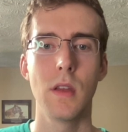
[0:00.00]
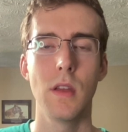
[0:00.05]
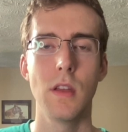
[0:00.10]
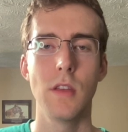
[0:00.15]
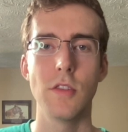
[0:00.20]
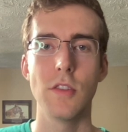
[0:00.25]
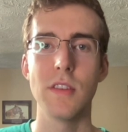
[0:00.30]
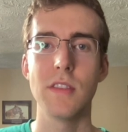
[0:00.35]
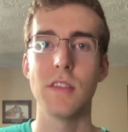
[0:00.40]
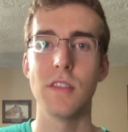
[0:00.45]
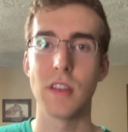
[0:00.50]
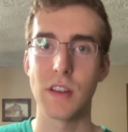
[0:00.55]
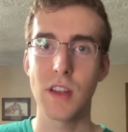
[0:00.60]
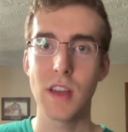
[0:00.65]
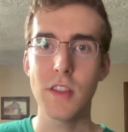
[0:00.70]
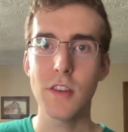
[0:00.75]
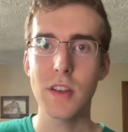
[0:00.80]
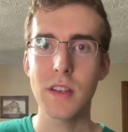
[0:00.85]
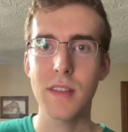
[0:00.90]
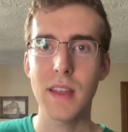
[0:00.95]
So this is
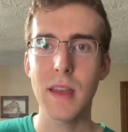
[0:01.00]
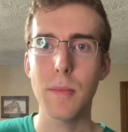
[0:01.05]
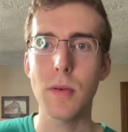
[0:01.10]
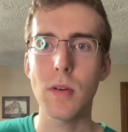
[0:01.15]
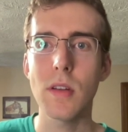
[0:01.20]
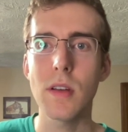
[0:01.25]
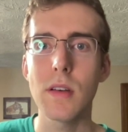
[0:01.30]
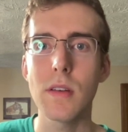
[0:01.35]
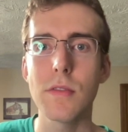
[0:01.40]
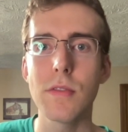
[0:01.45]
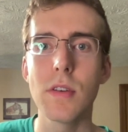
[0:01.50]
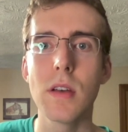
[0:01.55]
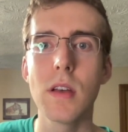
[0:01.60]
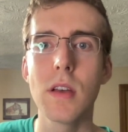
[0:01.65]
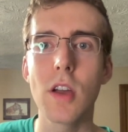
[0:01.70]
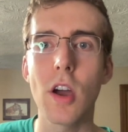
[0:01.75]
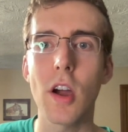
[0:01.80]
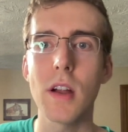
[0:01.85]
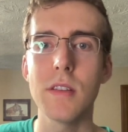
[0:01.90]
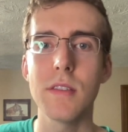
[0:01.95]
another example of
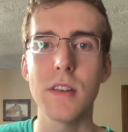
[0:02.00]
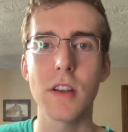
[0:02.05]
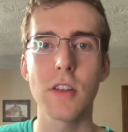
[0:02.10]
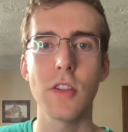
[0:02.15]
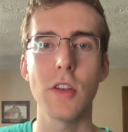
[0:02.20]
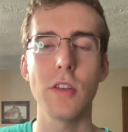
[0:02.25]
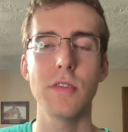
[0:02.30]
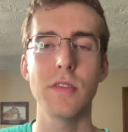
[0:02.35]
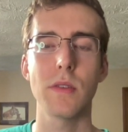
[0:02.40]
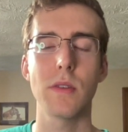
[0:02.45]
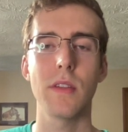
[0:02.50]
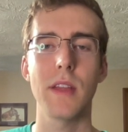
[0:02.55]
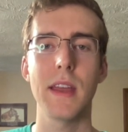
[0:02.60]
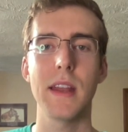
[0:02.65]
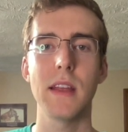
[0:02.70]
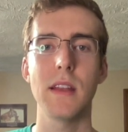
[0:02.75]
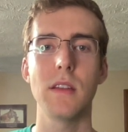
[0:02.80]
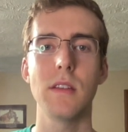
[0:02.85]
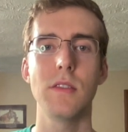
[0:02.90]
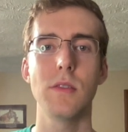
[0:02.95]
cards that are closely
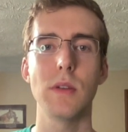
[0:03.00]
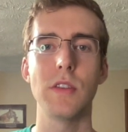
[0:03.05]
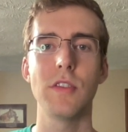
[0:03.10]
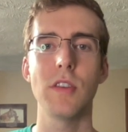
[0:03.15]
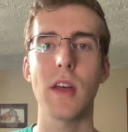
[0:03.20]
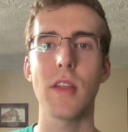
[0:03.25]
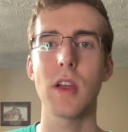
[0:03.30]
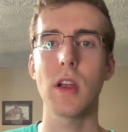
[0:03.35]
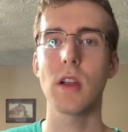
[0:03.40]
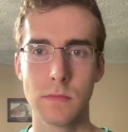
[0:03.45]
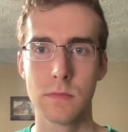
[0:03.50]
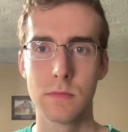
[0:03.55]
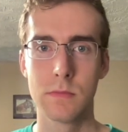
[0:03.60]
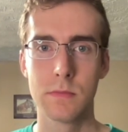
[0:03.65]
related to each other.